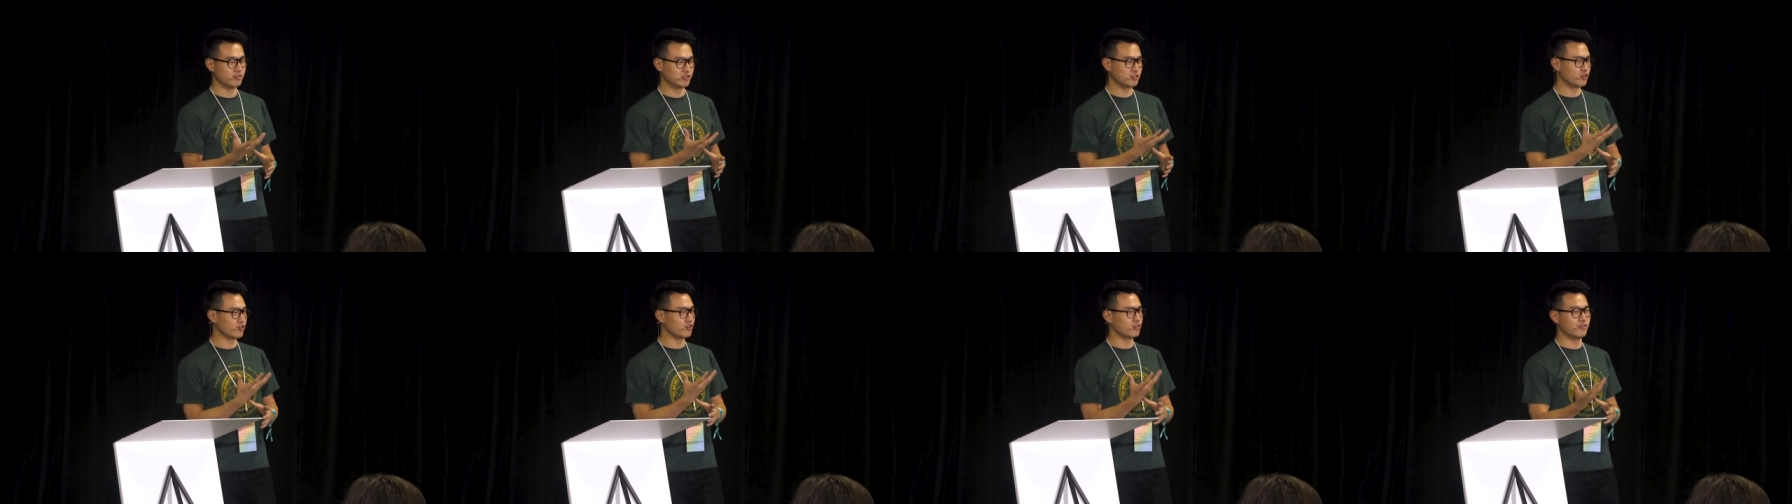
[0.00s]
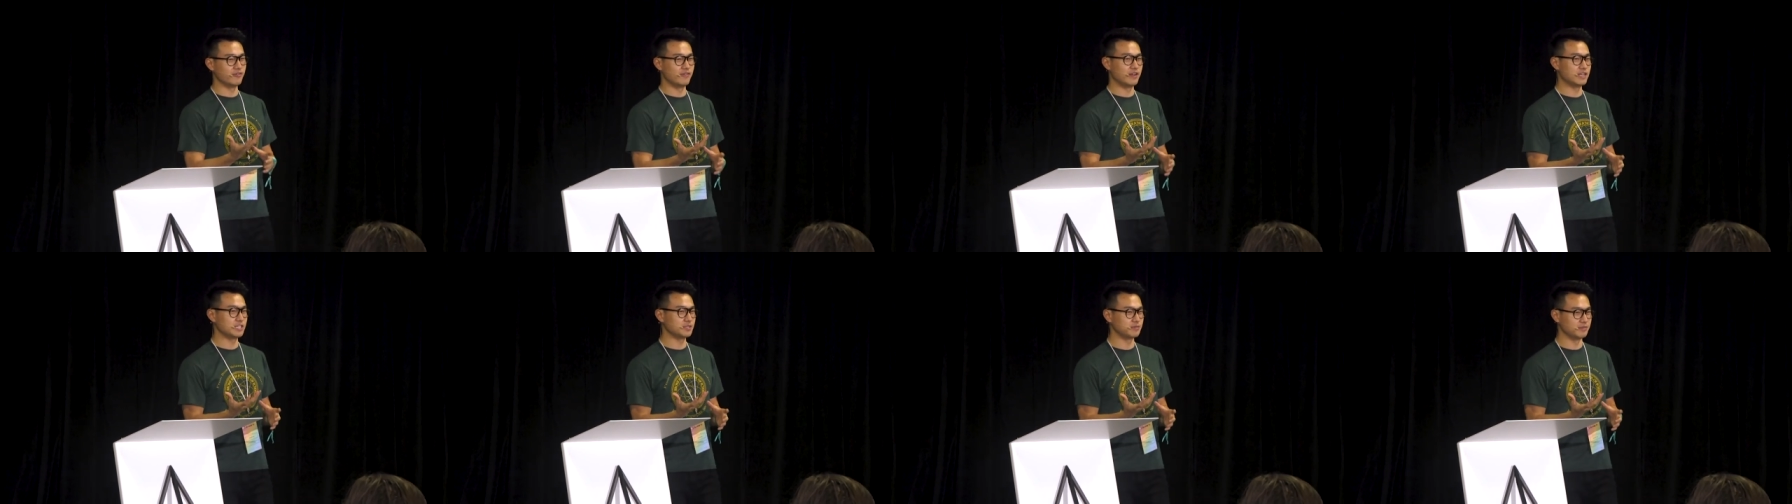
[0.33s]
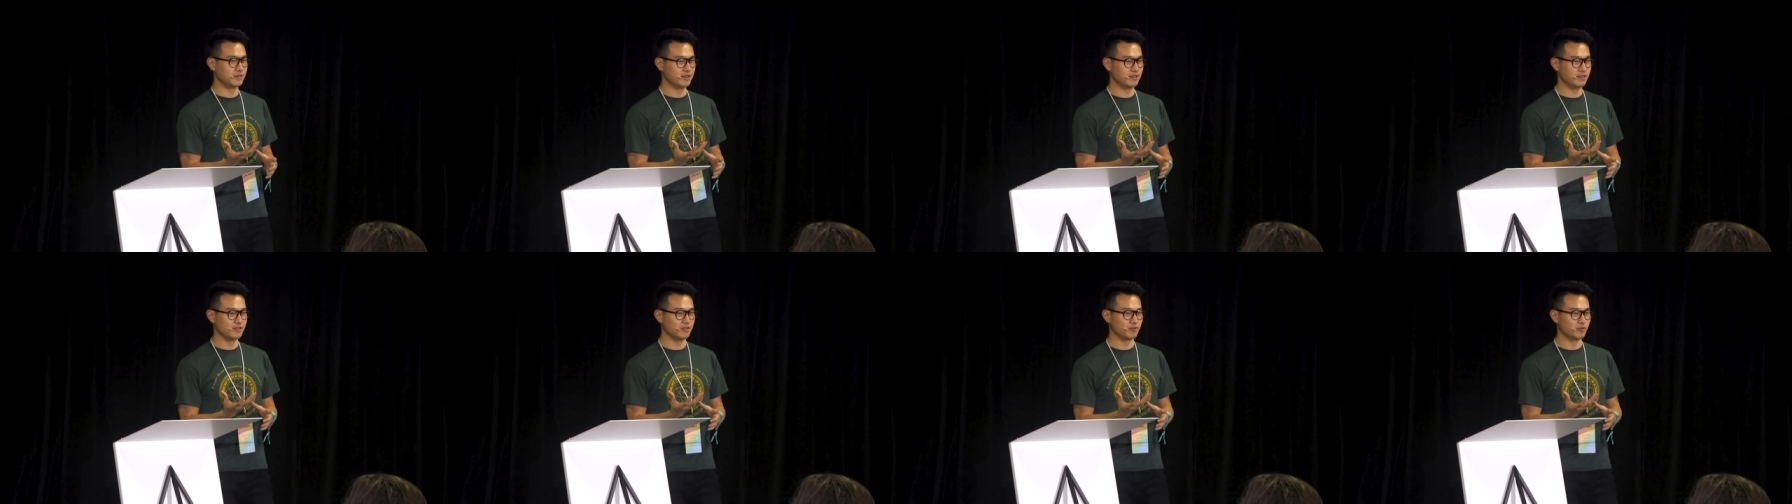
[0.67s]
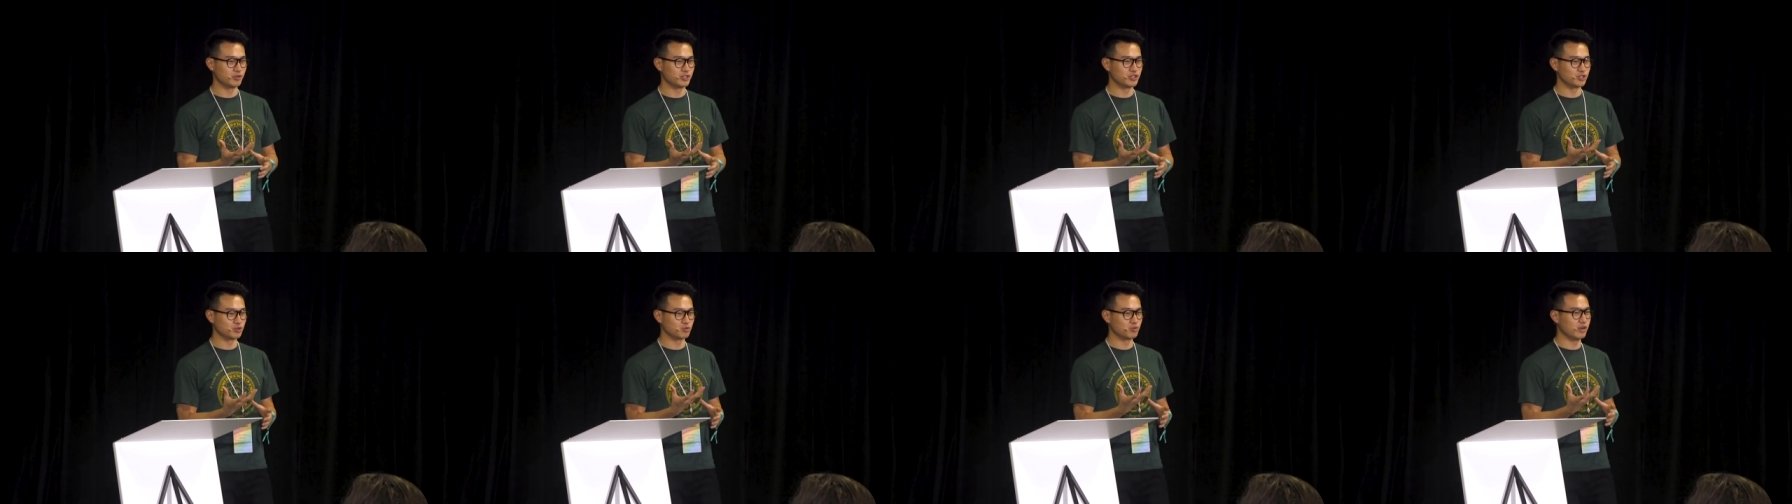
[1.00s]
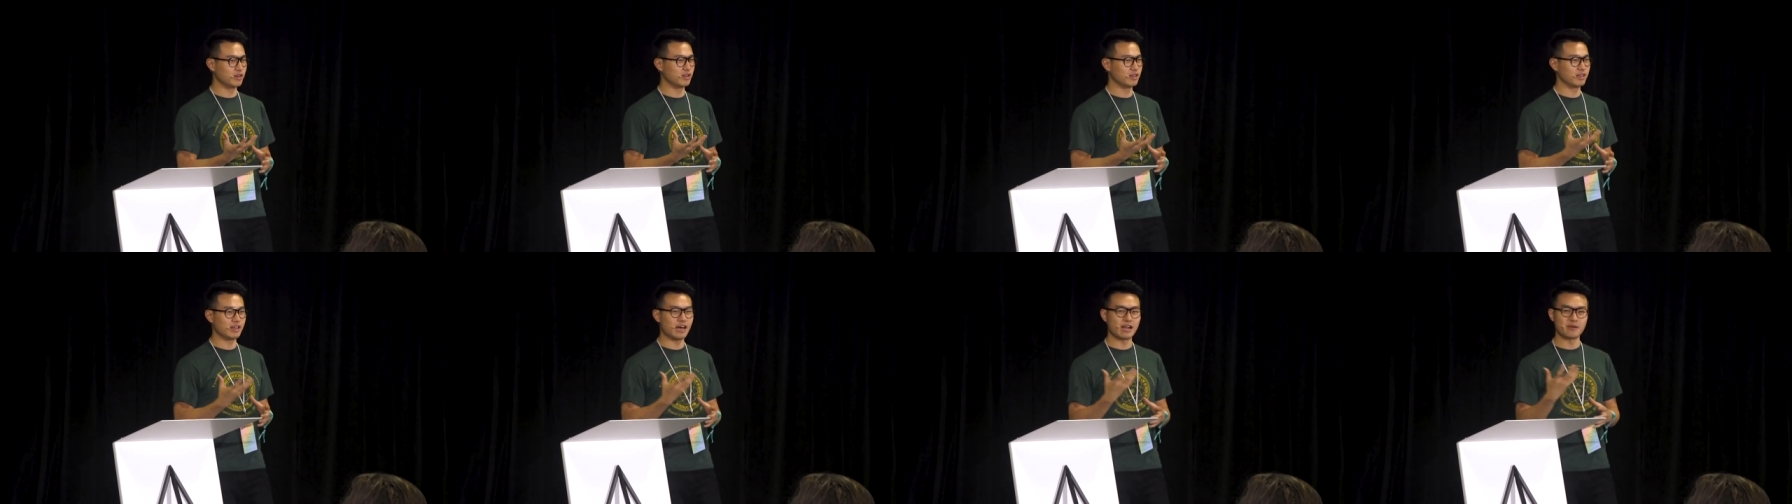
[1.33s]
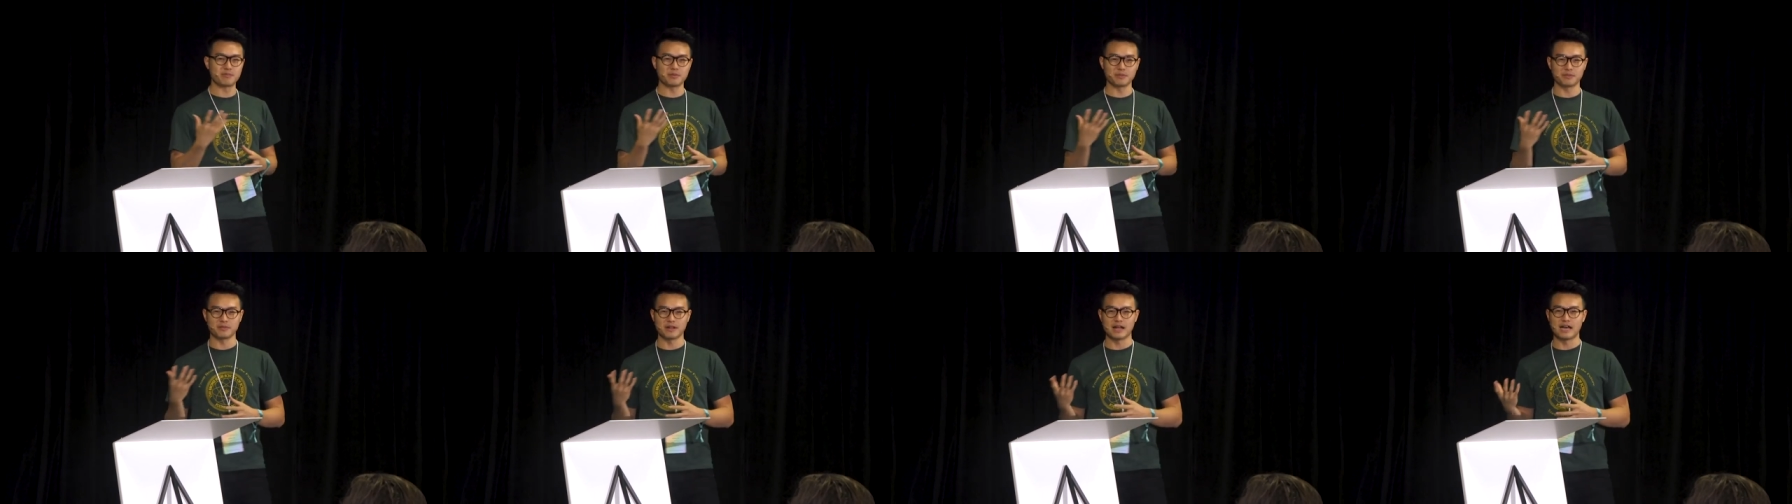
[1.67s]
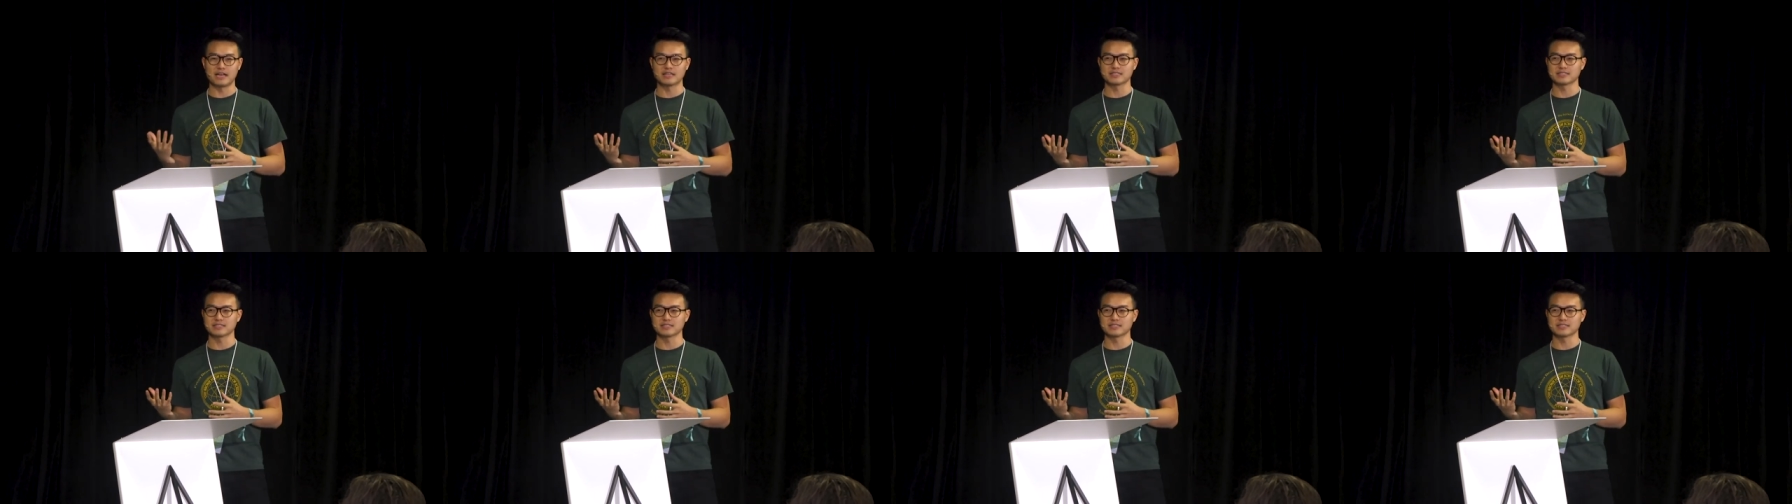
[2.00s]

return on investment, which is what a lot of people